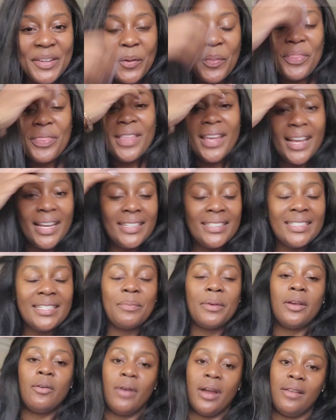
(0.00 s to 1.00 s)
things to
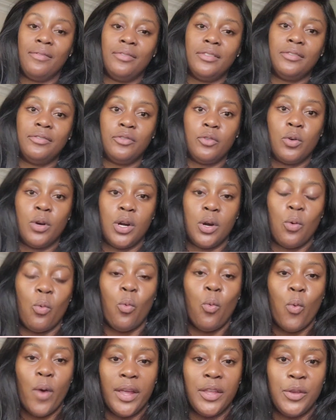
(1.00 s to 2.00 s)
be grateful for
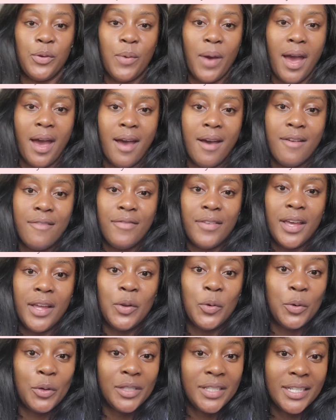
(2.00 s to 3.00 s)
when you have an
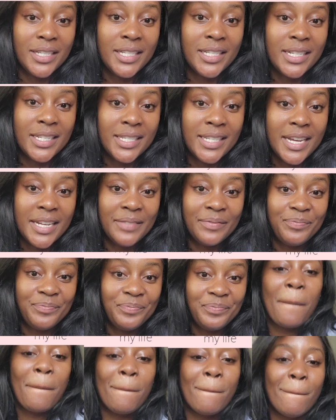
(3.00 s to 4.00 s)
autistic son.
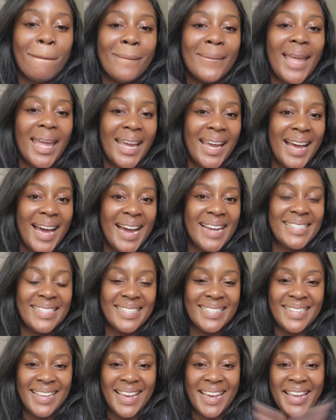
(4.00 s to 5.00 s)
Hey guys,
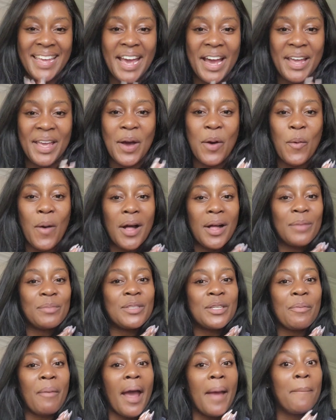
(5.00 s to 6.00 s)
it's Kenyaya. Welcome
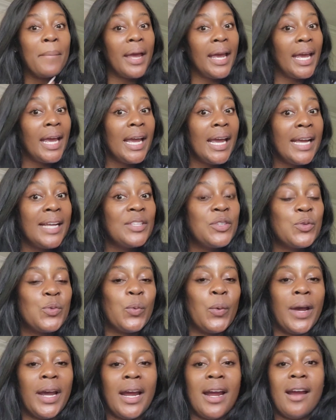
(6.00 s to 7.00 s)
to my page
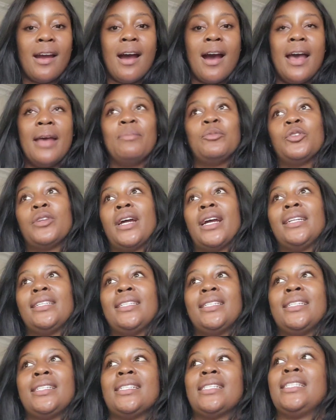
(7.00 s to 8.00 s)
where I'm trying
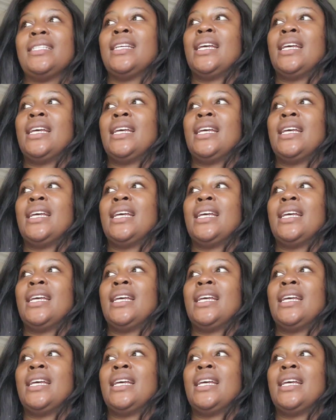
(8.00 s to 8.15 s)
to just